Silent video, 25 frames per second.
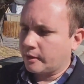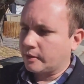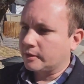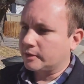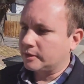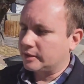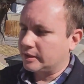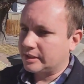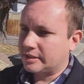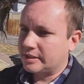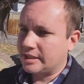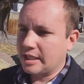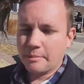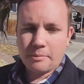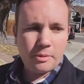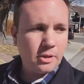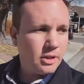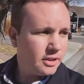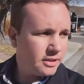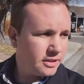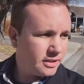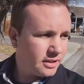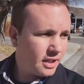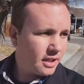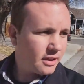This
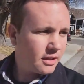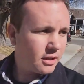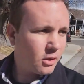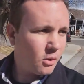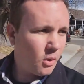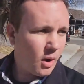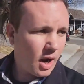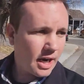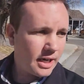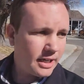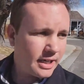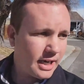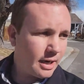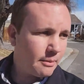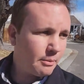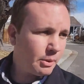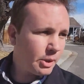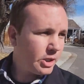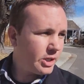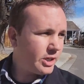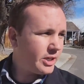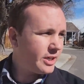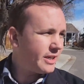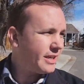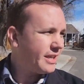neighborhood's another quiet
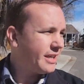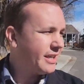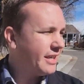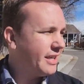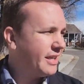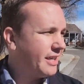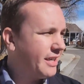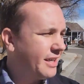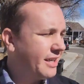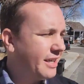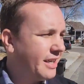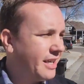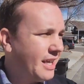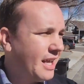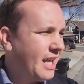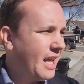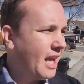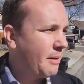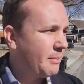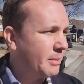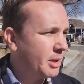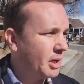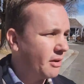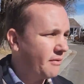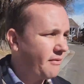neighborhood.
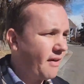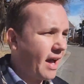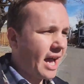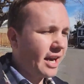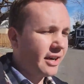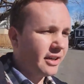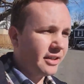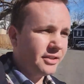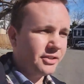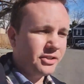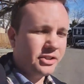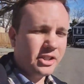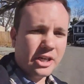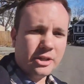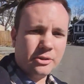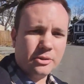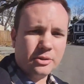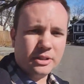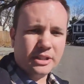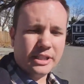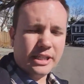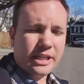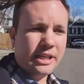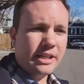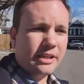And Arvada is
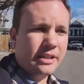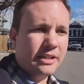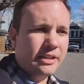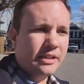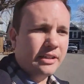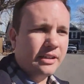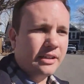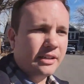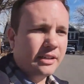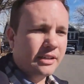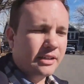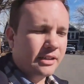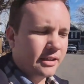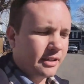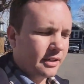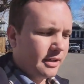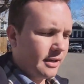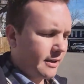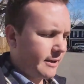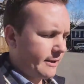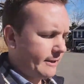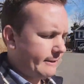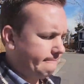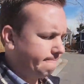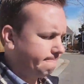generally
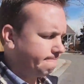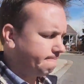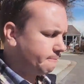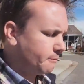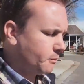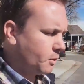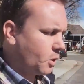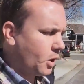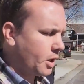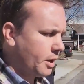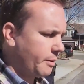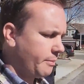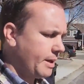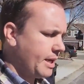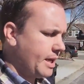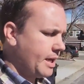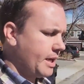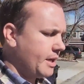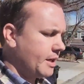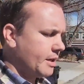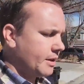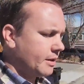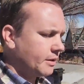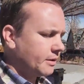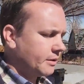going to
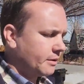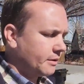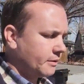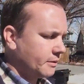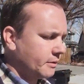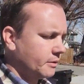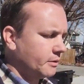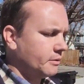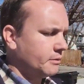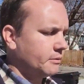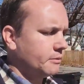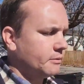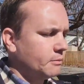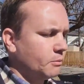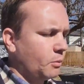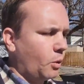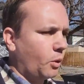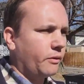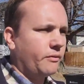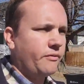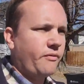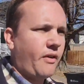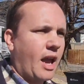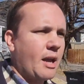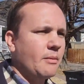be more
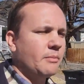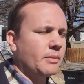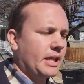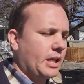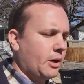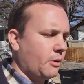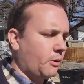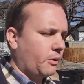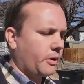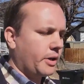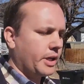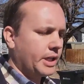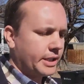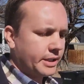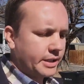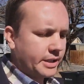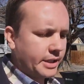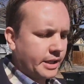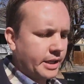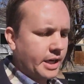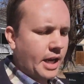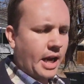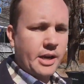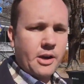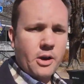family
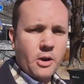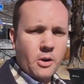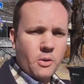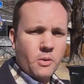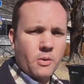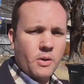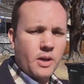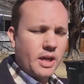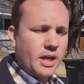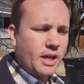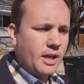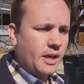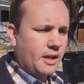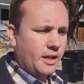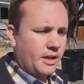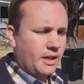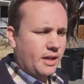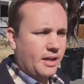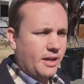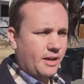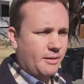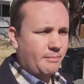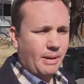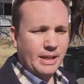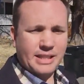oriented. I know
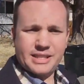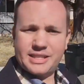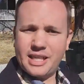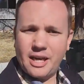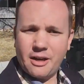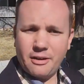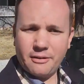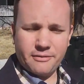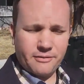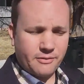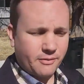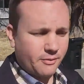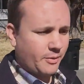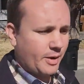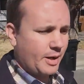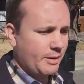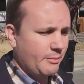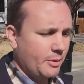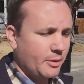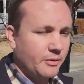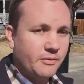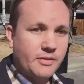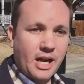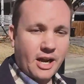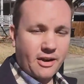myself, we
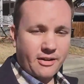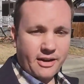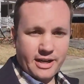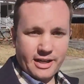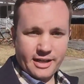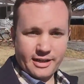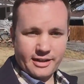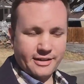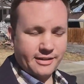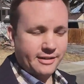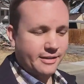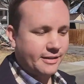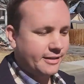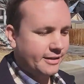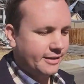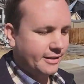moved out here